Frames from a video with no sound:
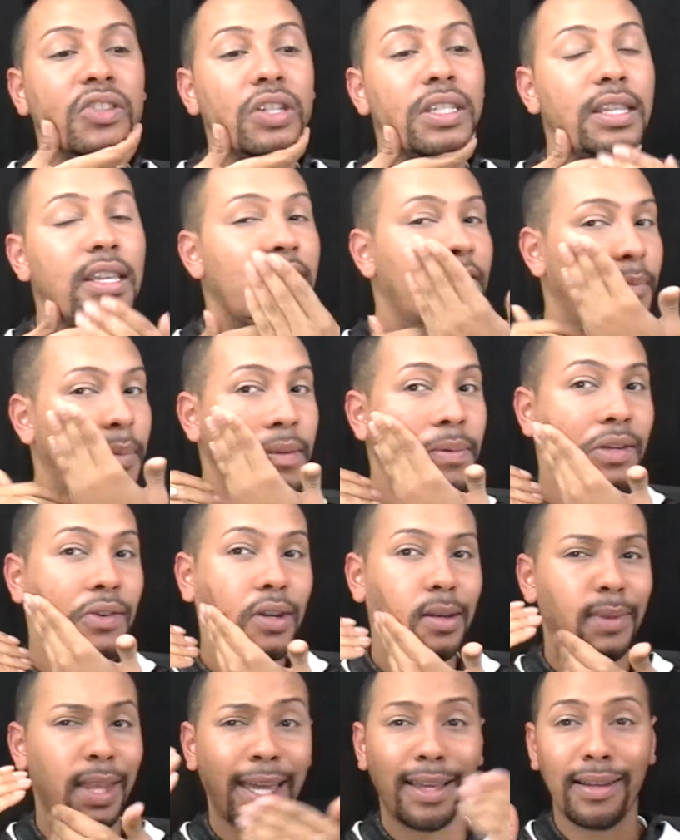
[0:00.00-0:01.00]
Just think of BB
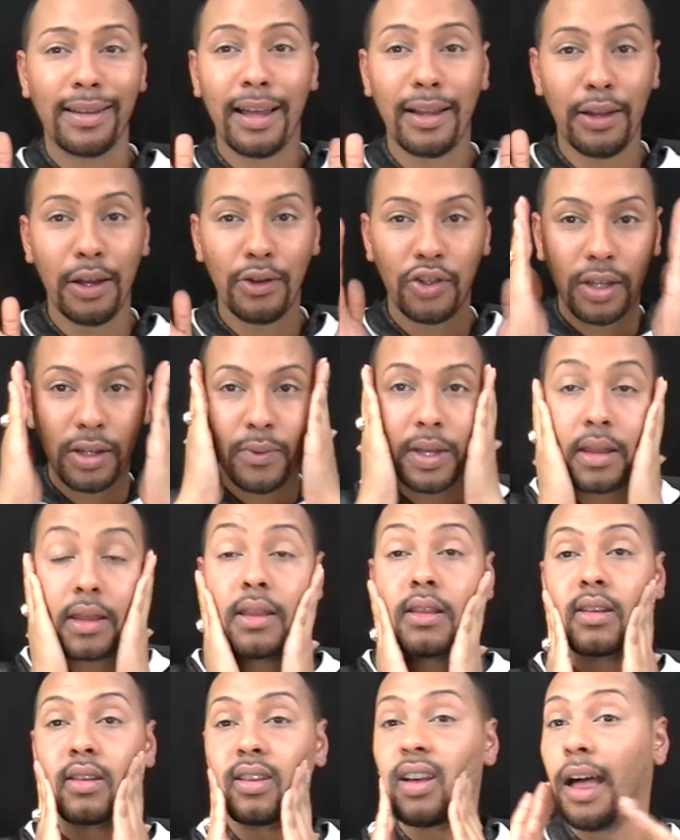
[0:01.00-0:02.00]
cream like a lotion
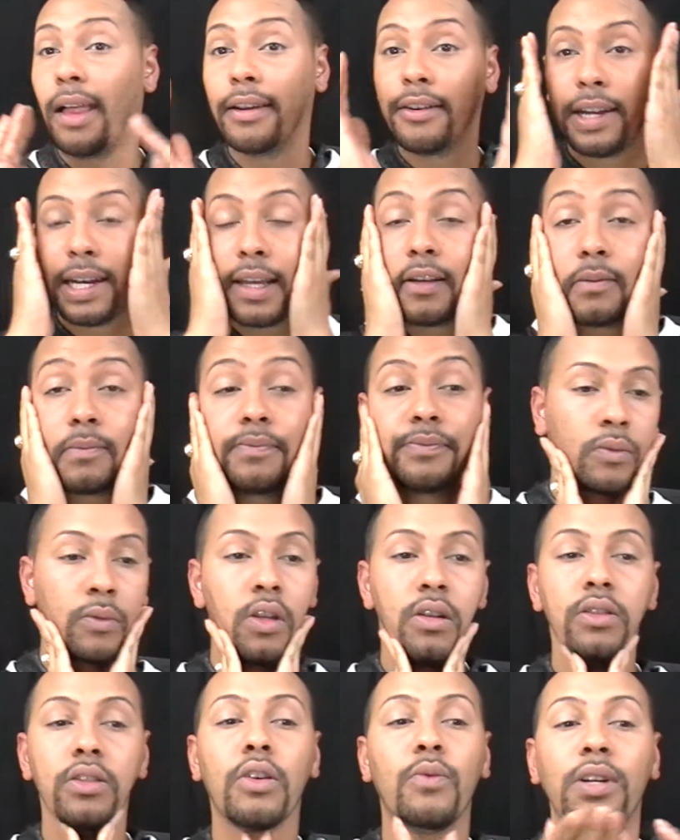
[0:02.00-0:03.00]
with color in it.
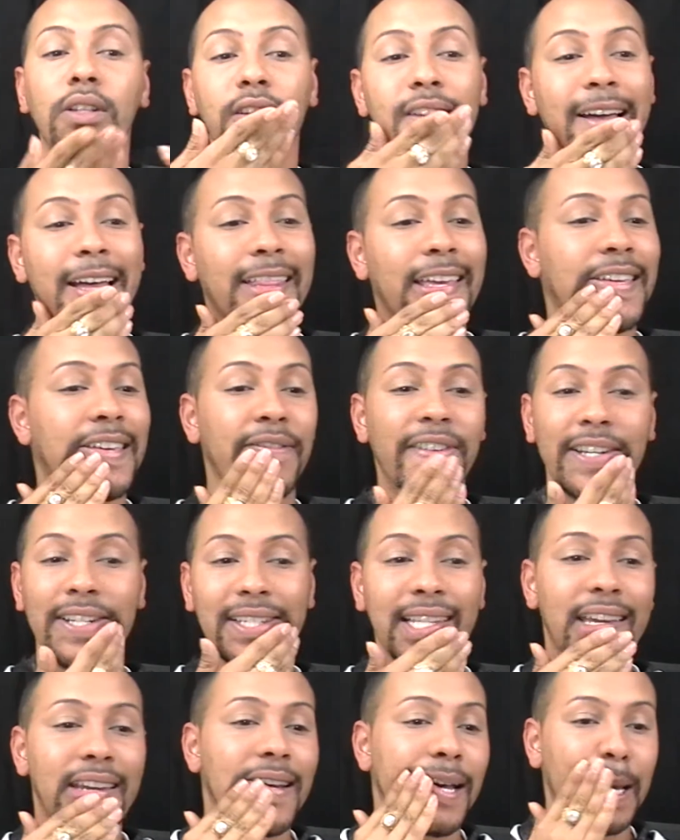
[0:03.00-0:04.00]
So once you got like your first
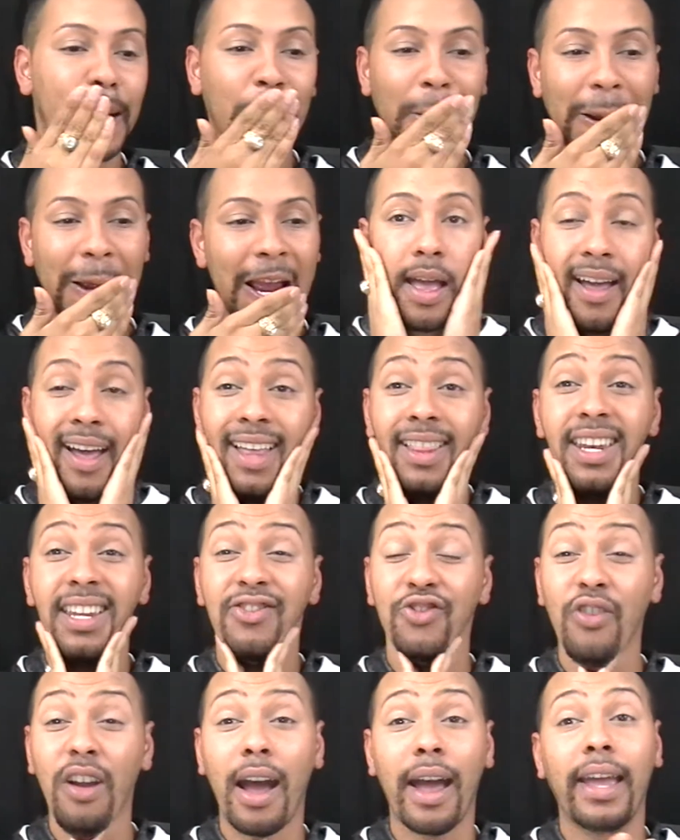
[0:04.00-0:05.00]
layer on, I let
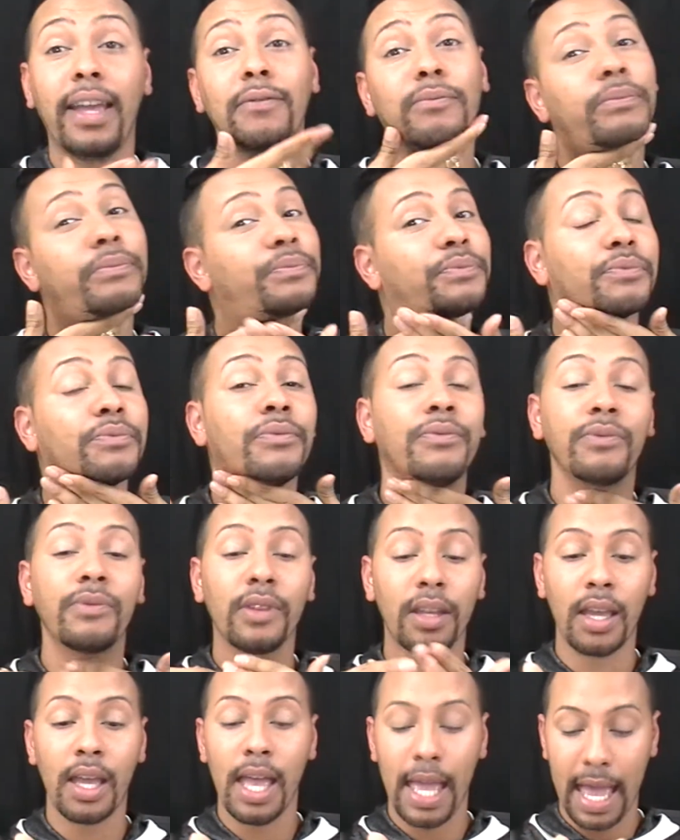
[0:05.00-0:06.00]
it dry.
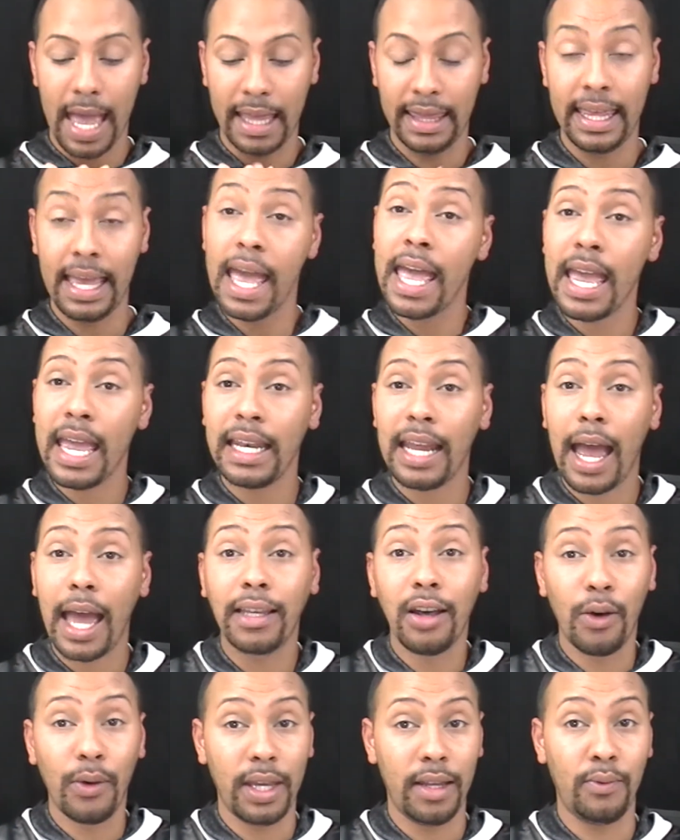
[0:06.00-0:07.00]
And then I
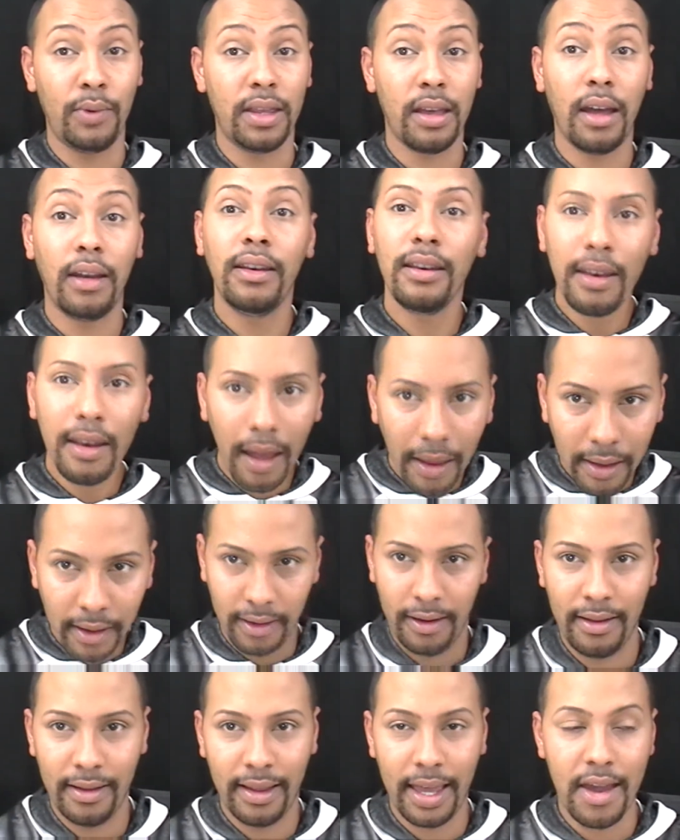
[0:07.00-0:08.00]
go in with
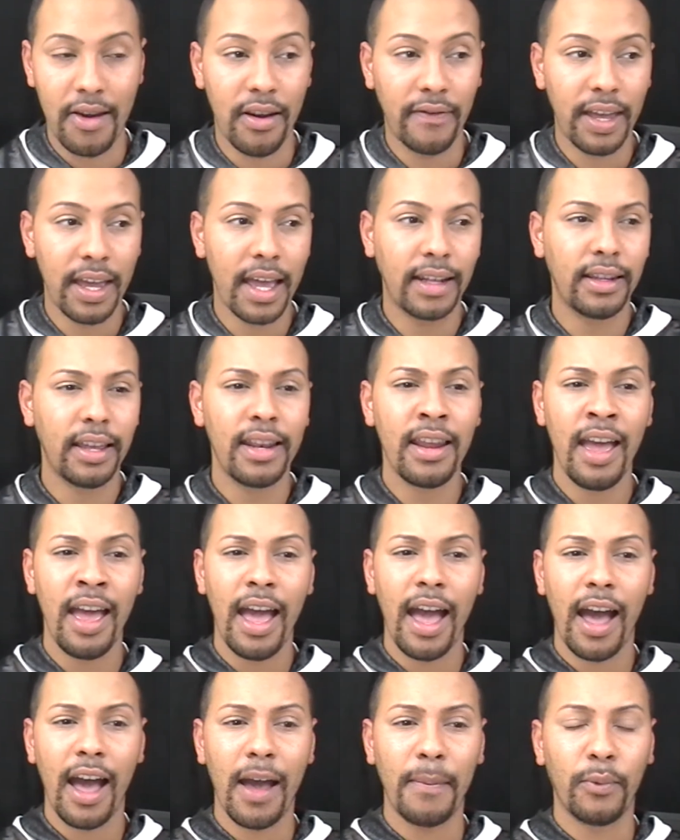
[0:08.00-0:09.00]
another layer of it. And then
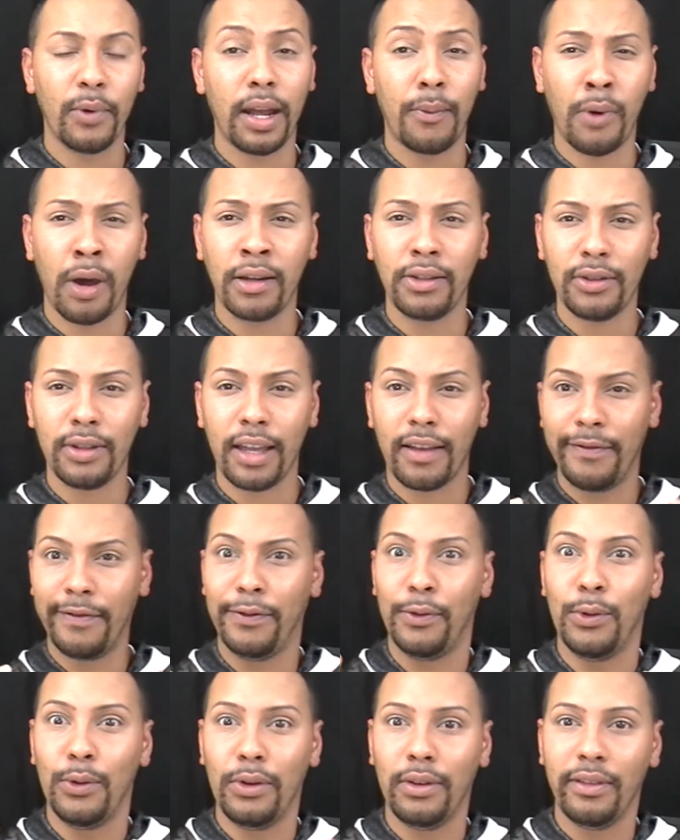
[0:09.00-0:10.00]
when I want to do like a
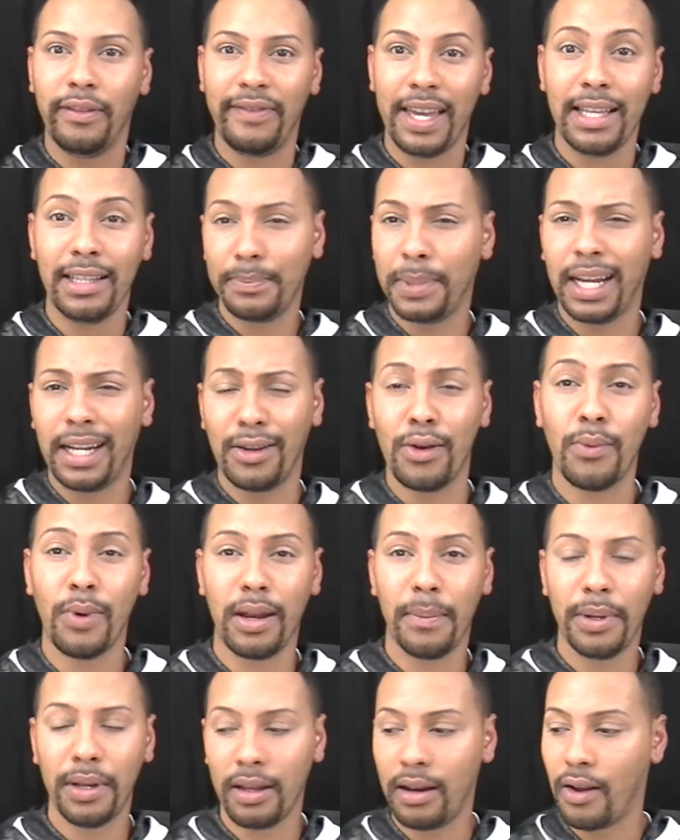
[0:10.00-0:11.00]
full face, but I don't
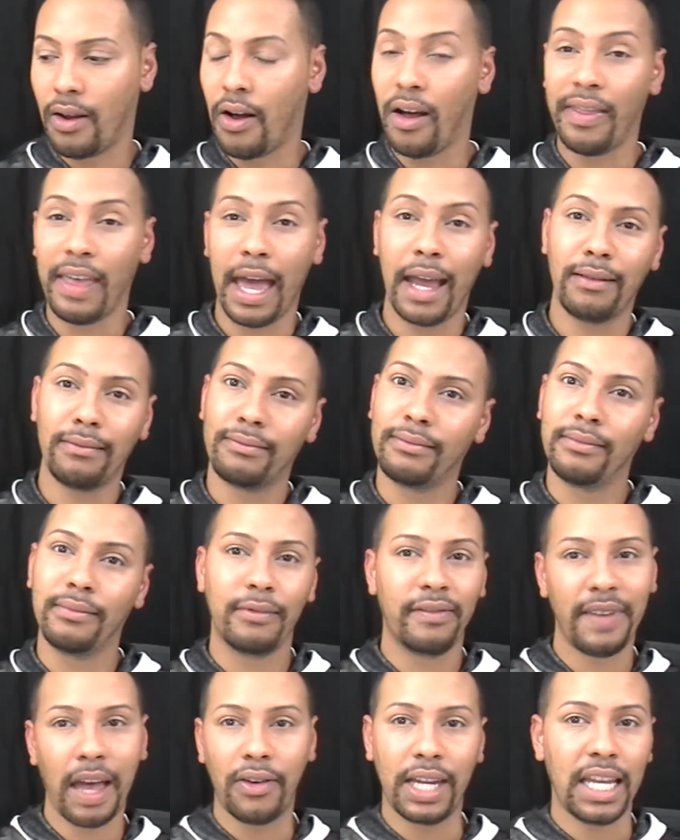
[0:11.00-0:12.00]
want to put all that
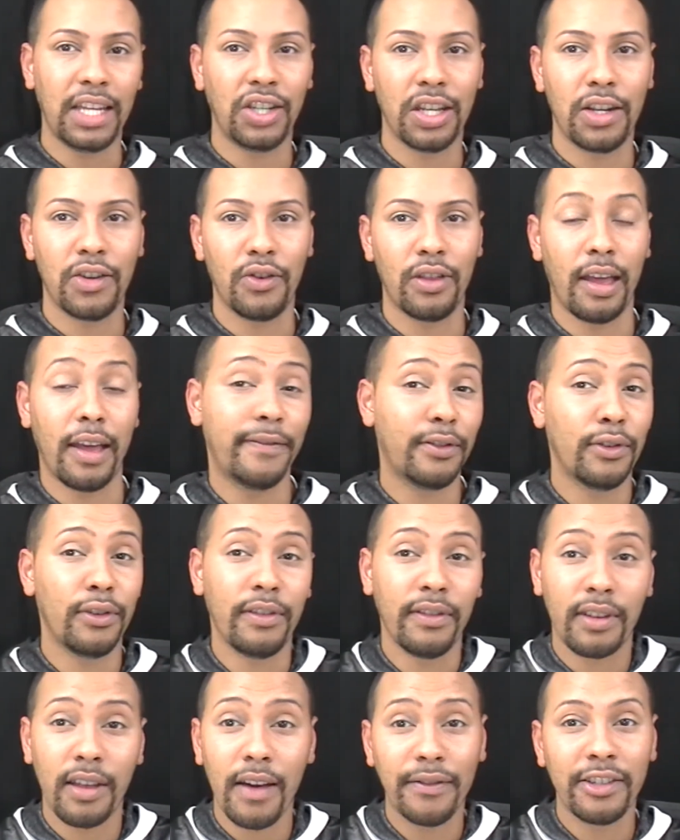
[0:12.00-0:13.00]
foundation or that
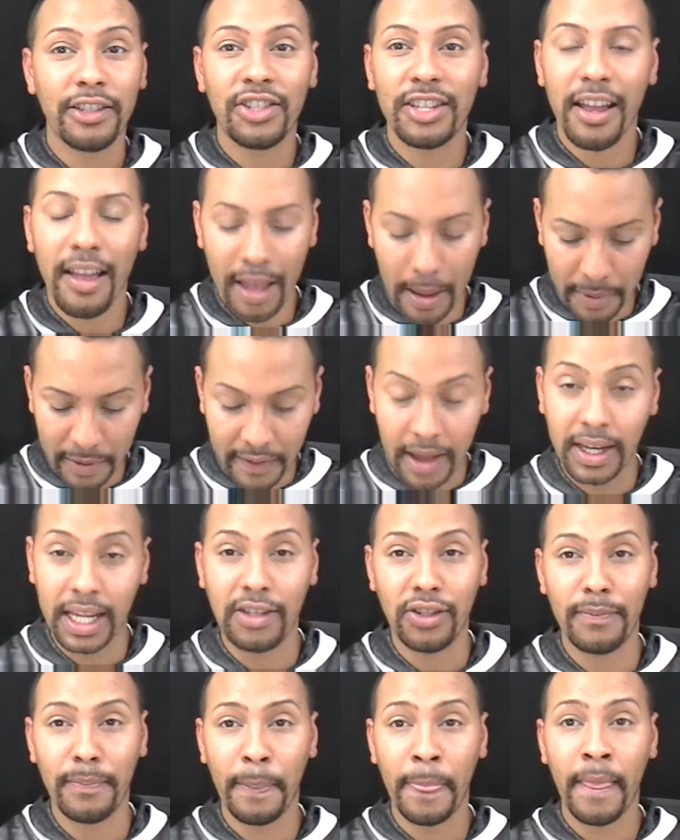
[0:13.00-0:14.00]
full coverage type of
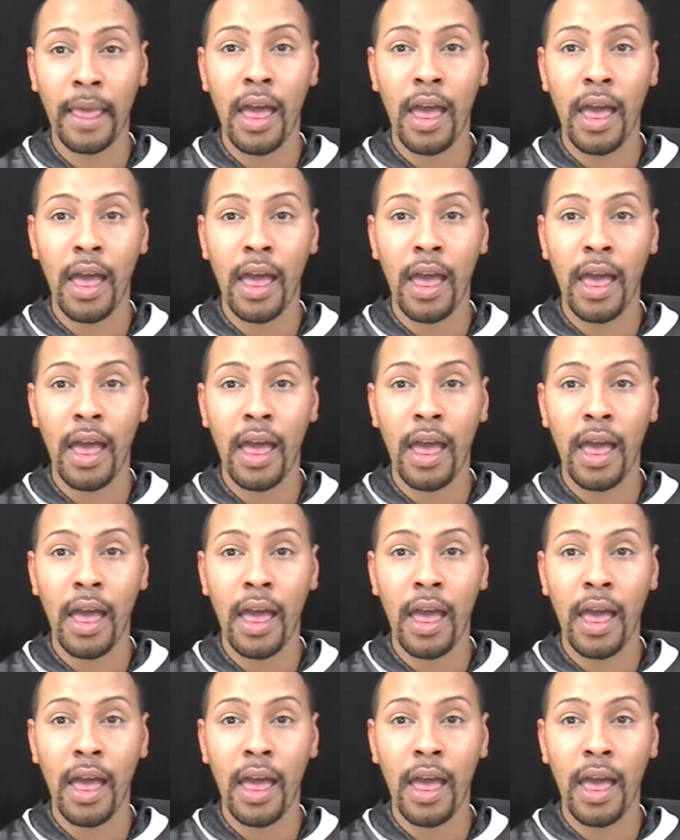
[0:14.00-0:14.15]
foundation,